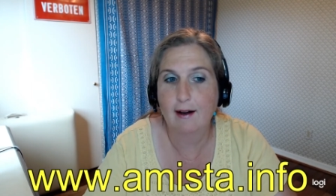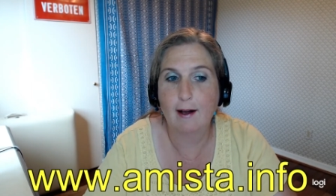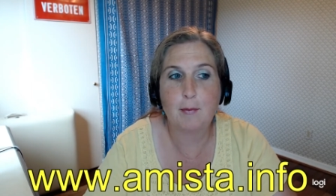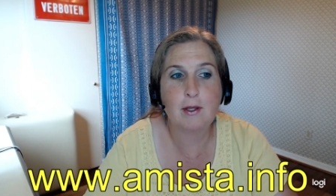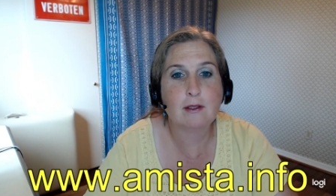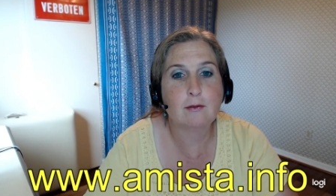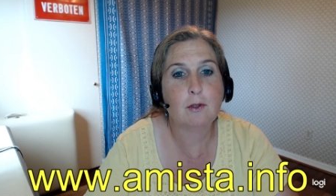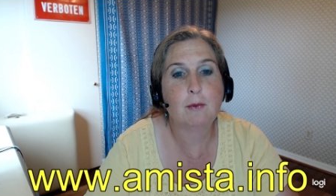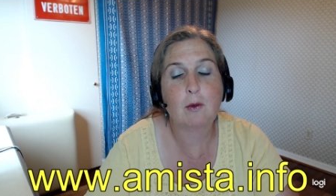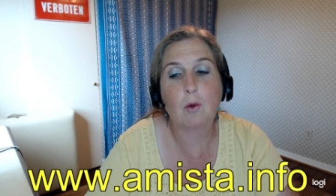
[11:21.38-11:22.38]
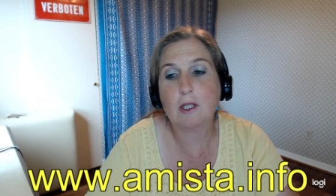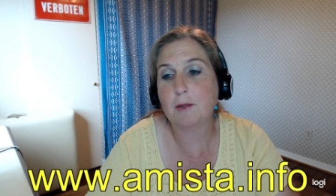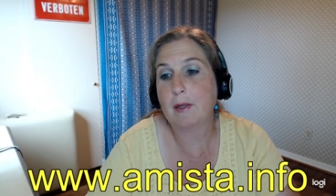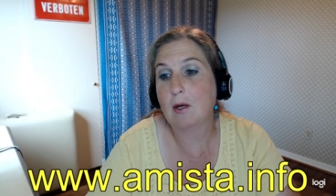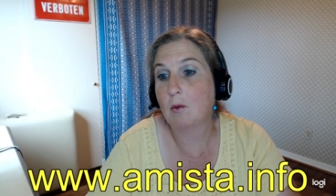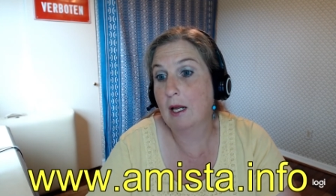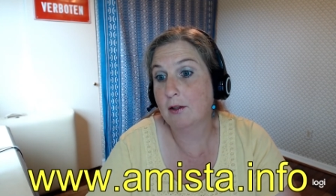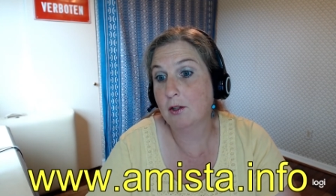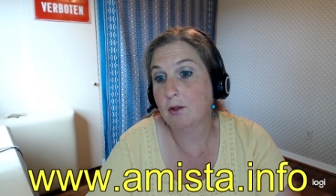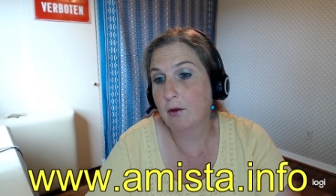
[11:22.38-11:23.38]
Those of you who have been watching me a while,
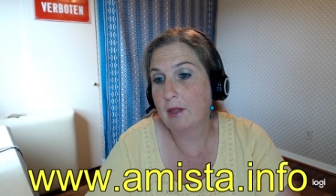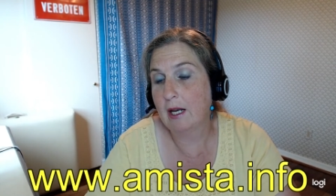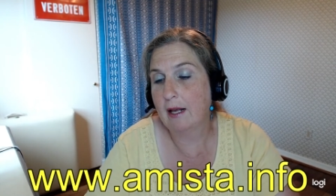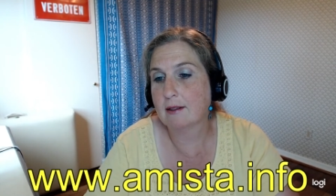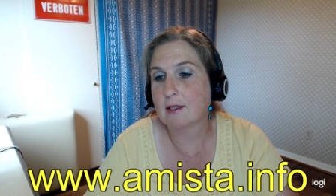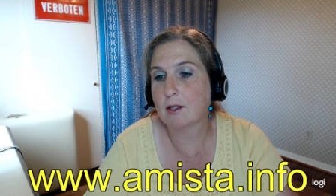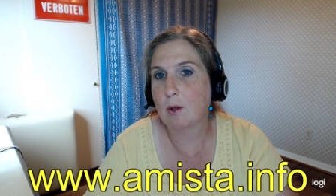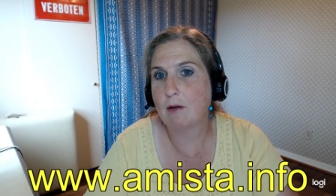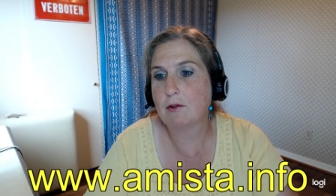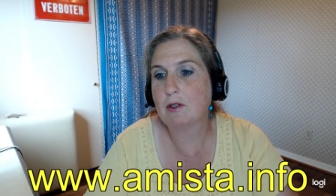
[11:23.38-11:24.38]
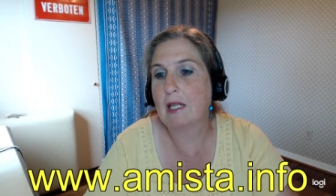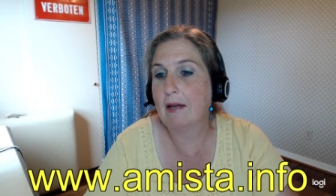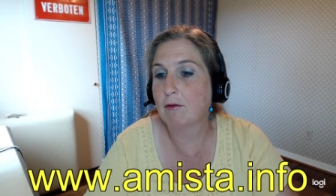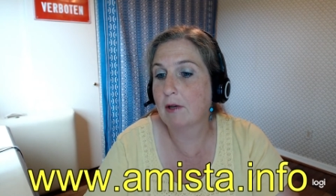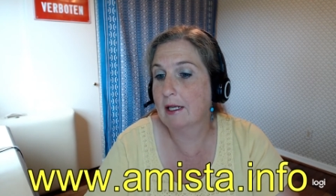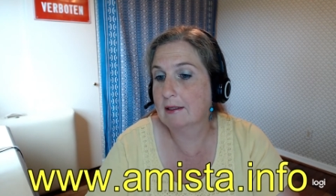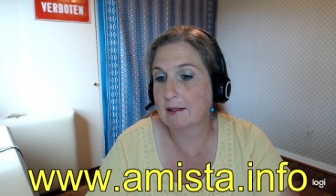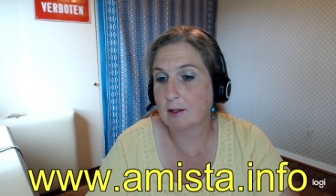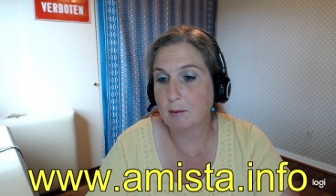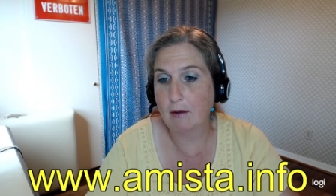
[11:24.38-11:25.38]
you know that I also offer live readings
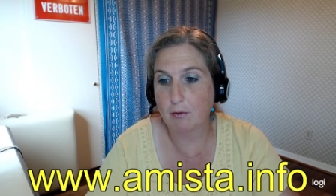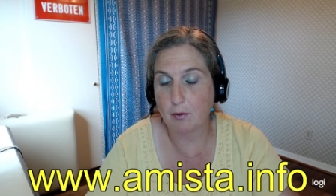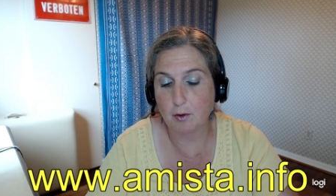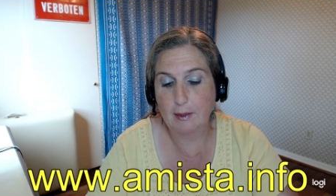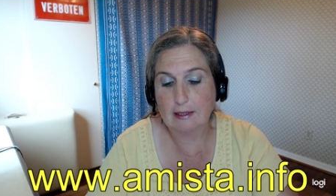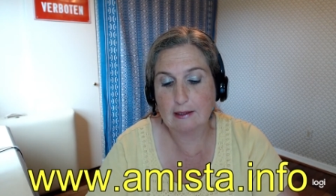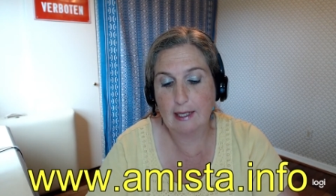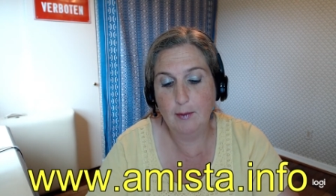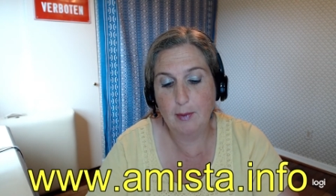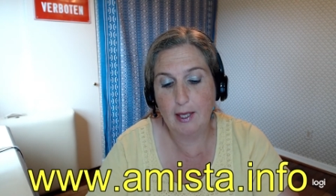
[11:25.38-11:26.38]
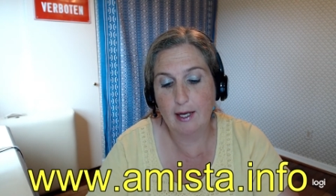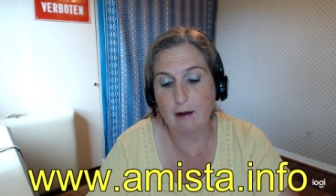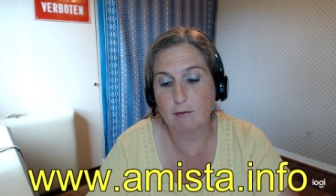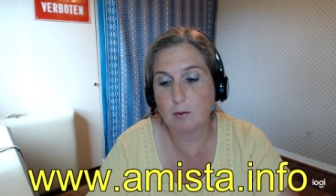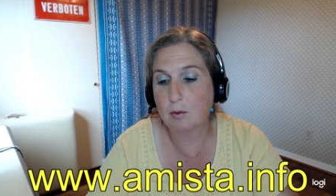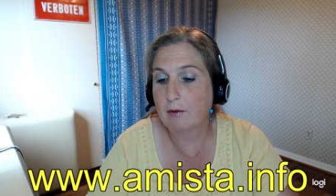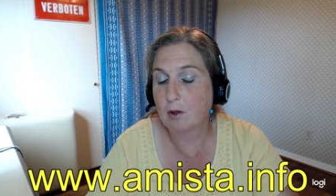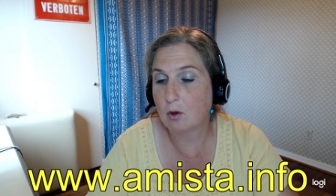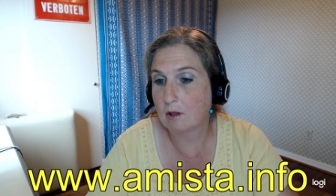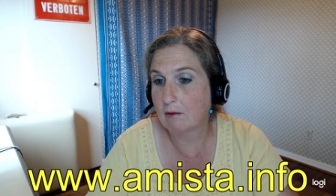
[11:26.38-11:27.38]
either by phone or by Skype, and I offer
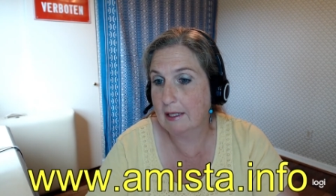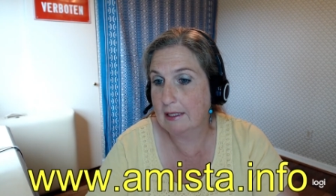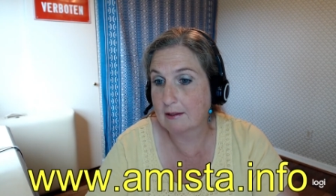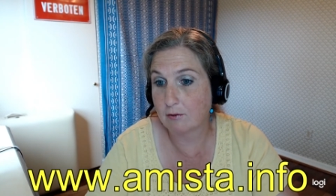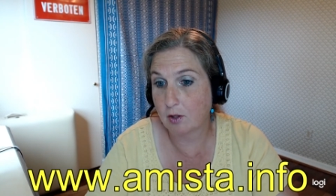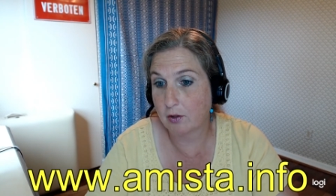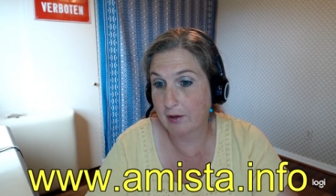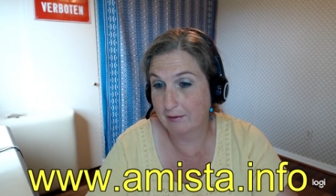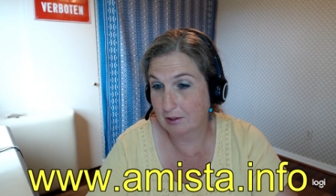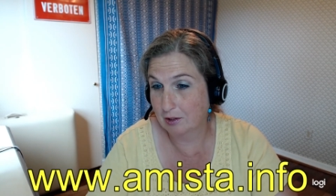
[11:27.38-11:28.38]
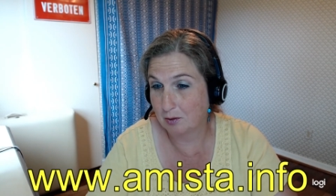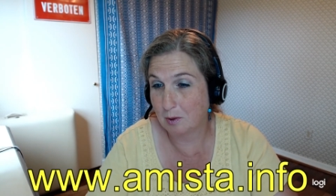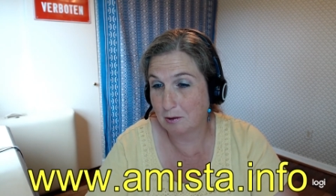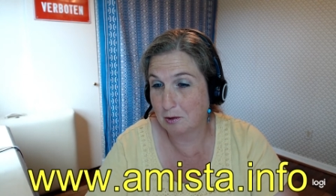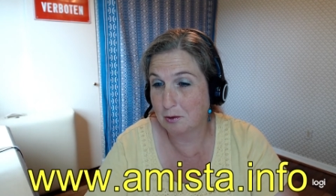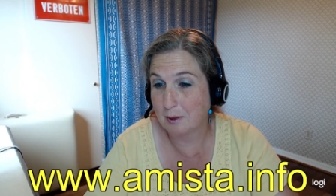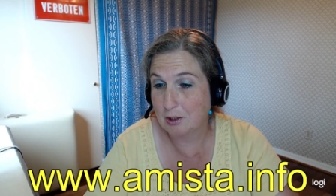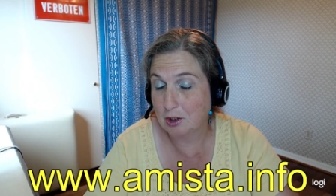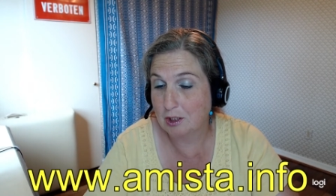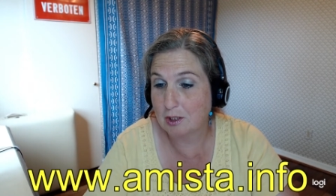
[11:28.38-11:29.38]
pre-recorded readings if all you have is just one or two
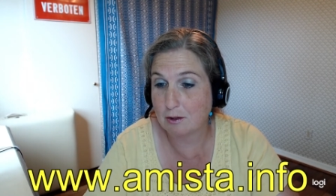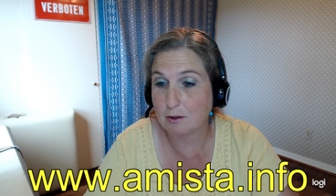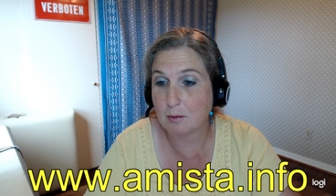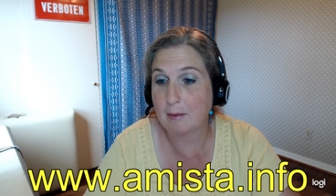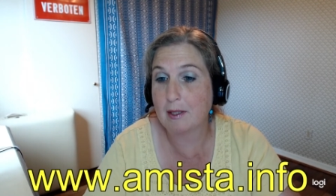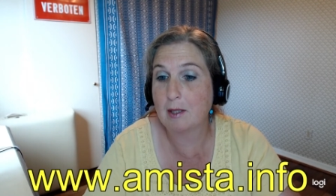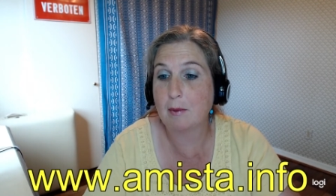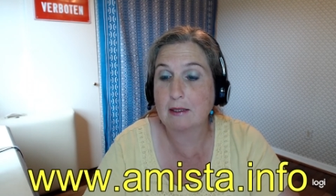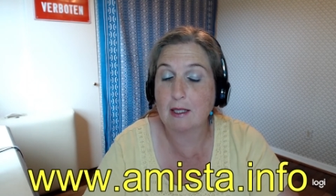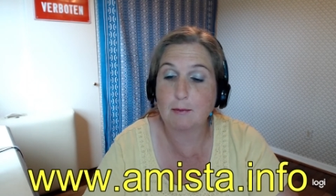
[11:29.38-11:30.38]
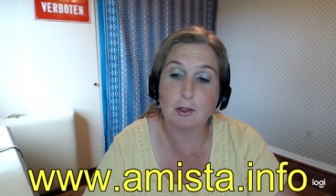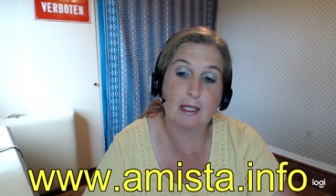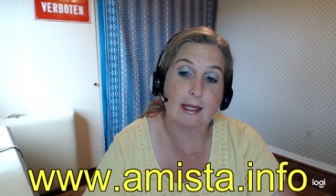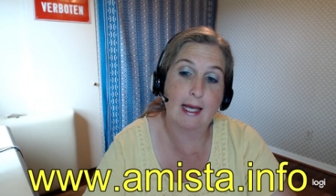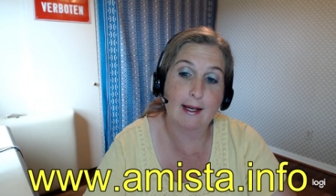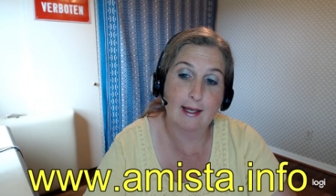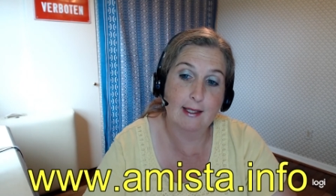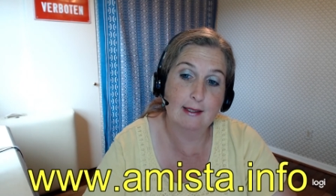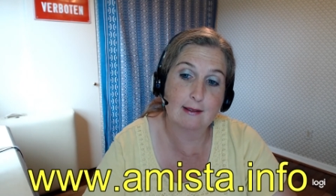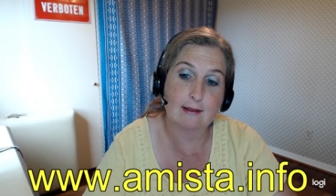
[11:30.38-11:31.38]
questions. Those are probably the best option in that
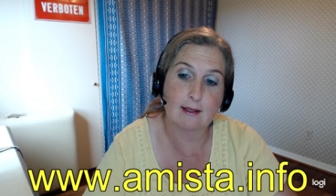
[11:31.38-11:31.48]
case.